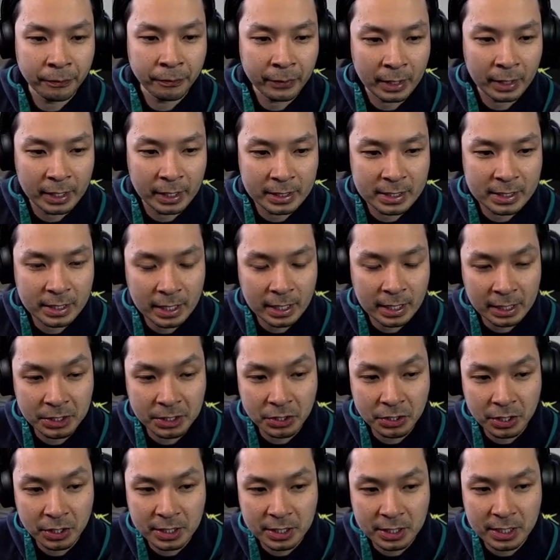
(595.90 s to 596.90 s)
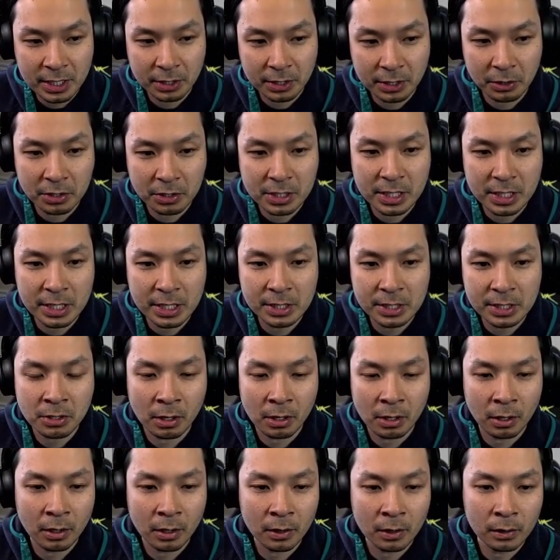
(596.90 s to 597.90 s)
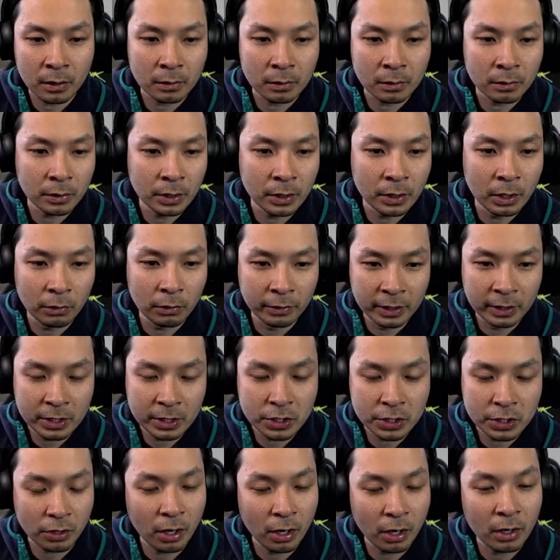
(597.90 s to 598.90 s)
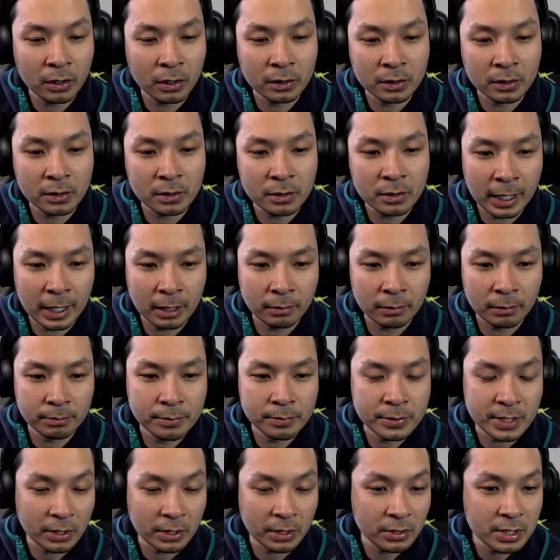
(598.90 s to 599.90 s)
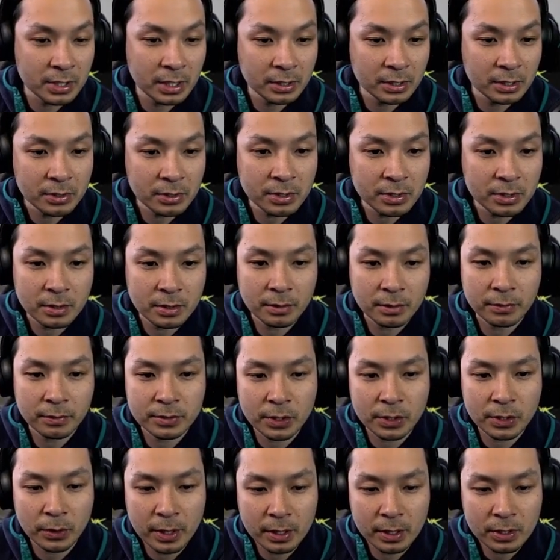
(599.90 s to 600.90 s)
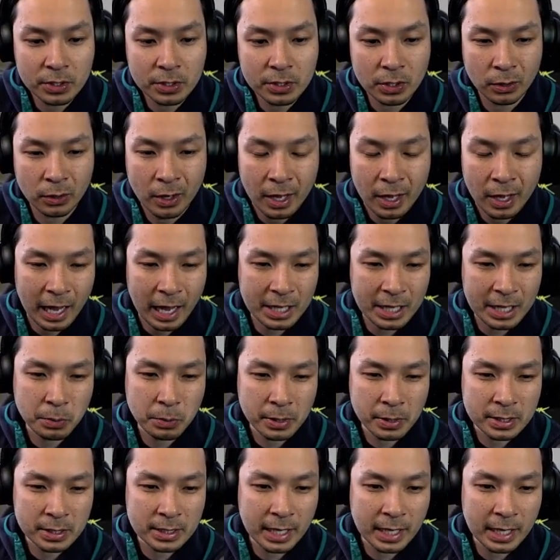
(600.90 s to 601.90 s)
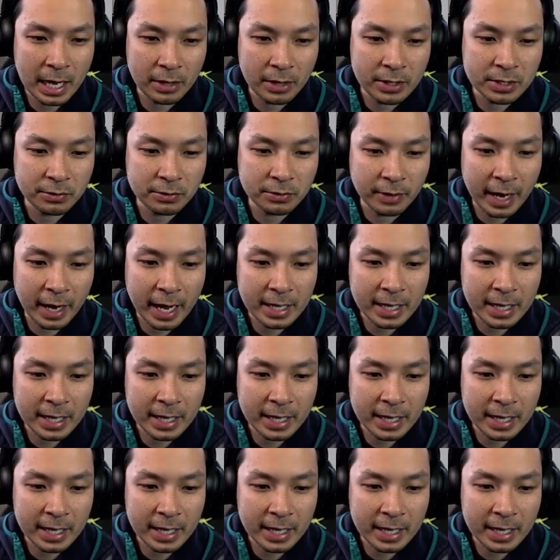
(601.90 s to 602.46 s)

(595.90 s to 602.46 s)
As you can see, 13s are, really strong sell signals. So I just want to see how this reacts.